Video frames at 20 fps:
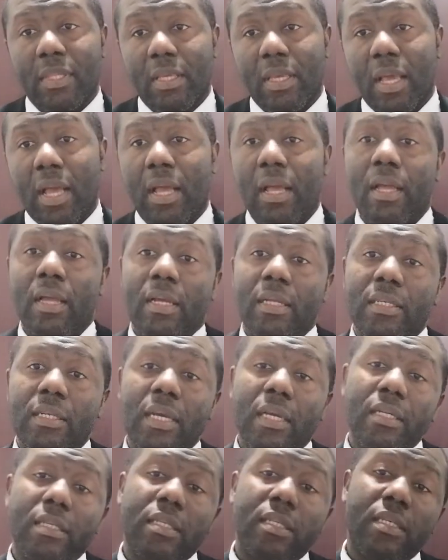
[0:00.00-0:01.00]
Yeah.
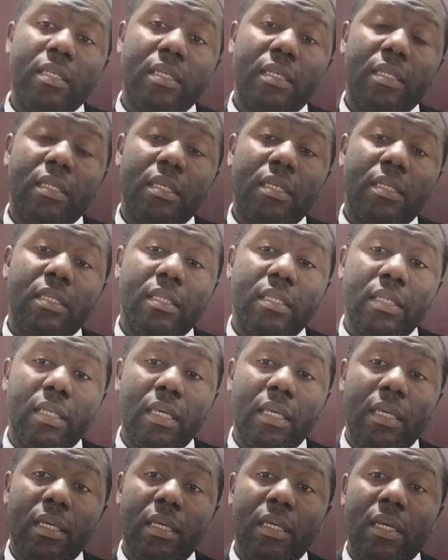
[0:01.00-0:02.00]
Then the
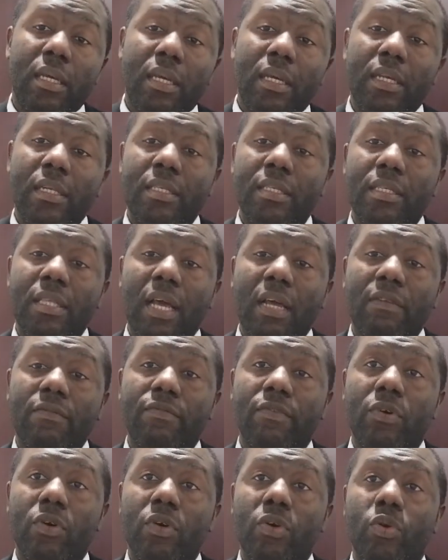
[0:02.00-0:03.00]
C is stand
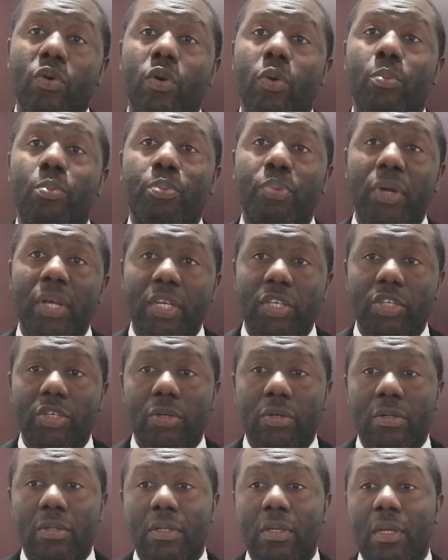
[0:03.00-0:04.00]
for
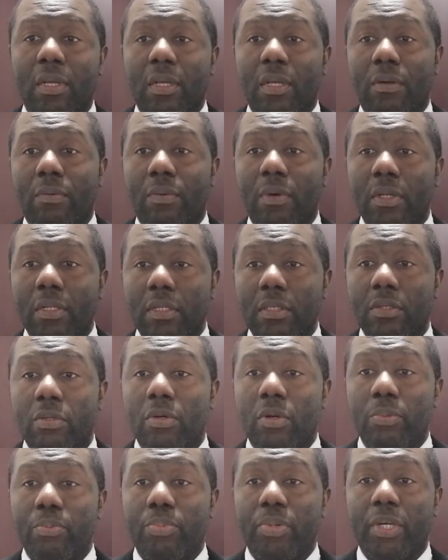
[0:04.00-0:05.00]
compression. What is
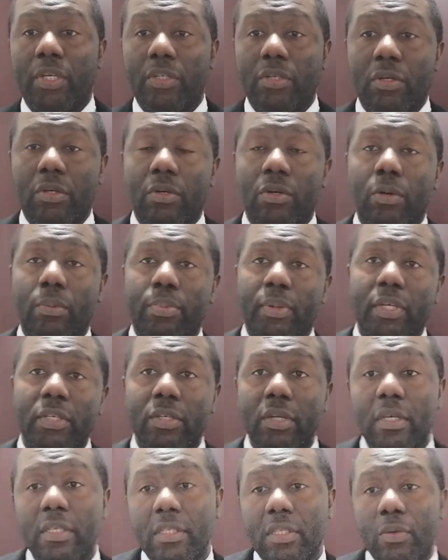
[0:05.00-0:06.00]
compression?
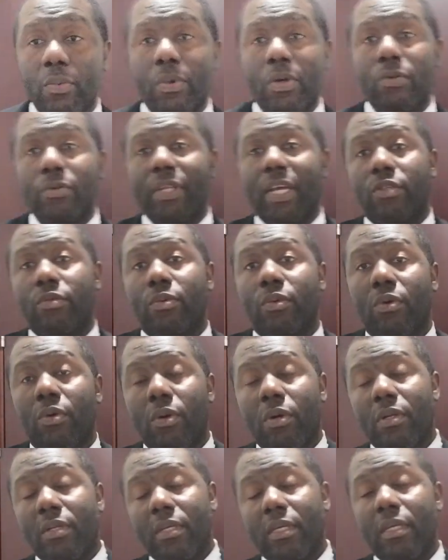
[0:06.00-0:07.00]
Compression is the one that we
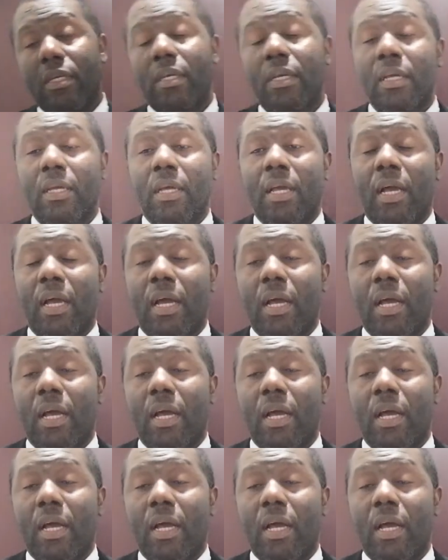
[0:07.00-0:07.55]
call the